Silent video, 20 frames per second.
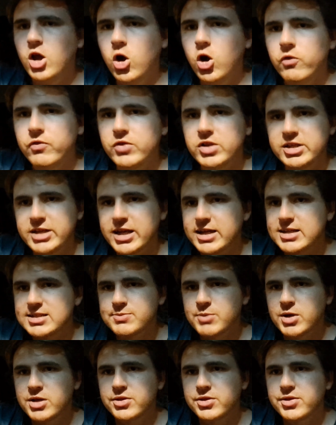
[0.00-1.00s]
hopefully
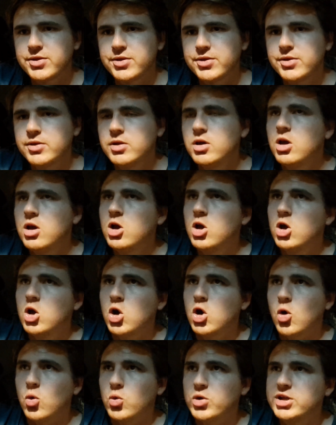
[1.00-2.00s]
next month
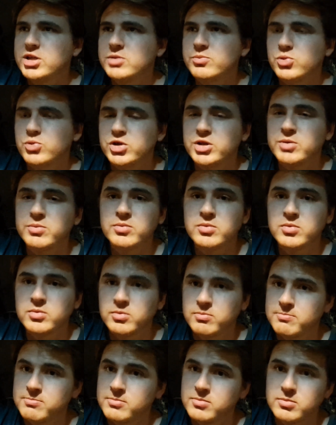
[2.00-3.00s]
we can
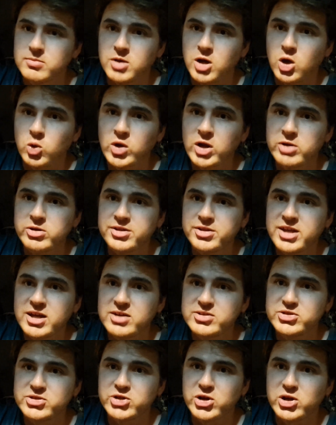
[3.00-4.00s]
bring around a
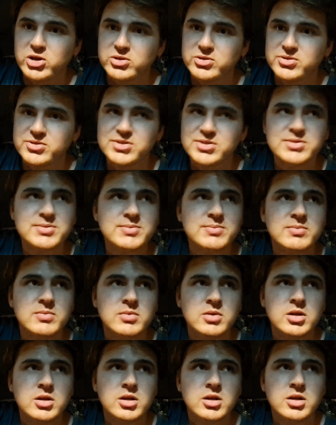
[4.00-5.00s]
thousand dollars
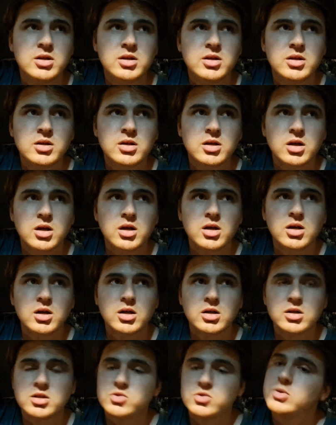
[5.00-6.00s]

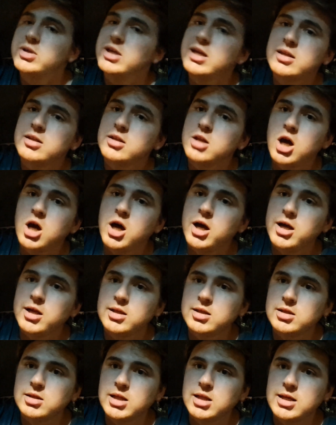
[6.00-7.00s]
because uh, we cannot
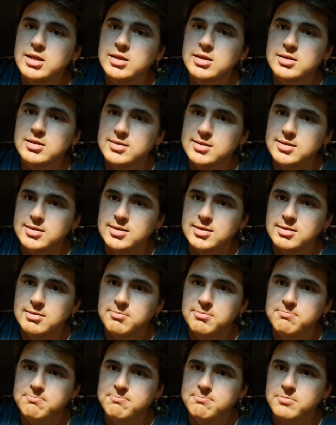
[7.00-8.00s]
let
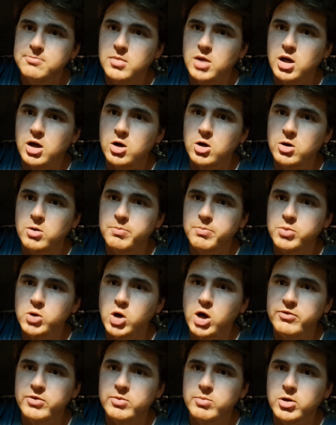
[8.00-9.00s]
uh, our
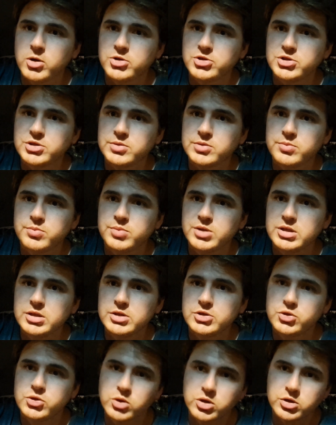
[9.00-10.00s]
profit margin
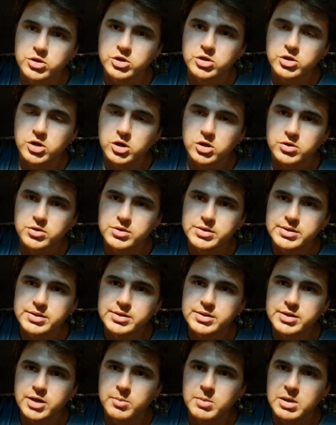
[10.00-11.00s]
be $200
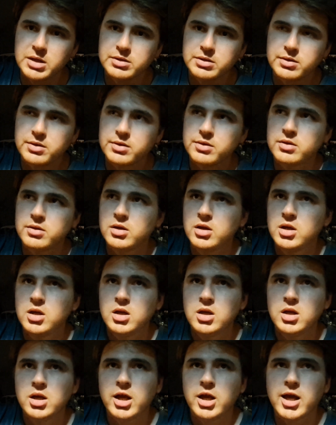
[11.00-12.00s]
a month
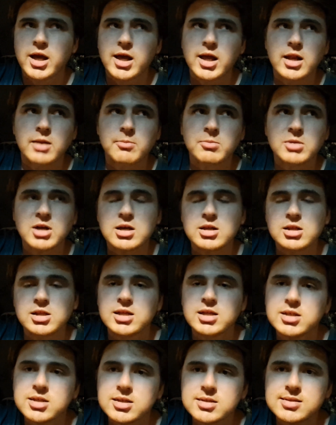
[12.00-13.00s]
and I'm kind of
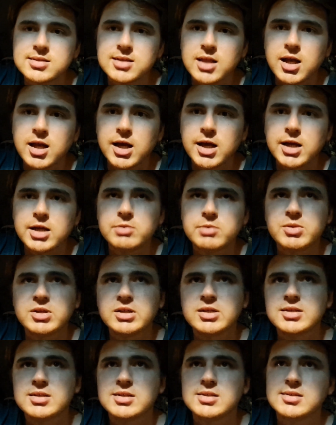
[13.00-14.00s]
letting it slide
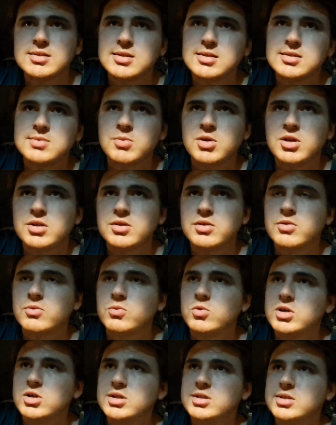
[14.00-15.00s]
because this month
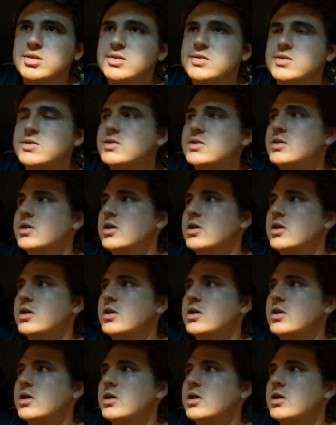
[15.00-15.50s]
was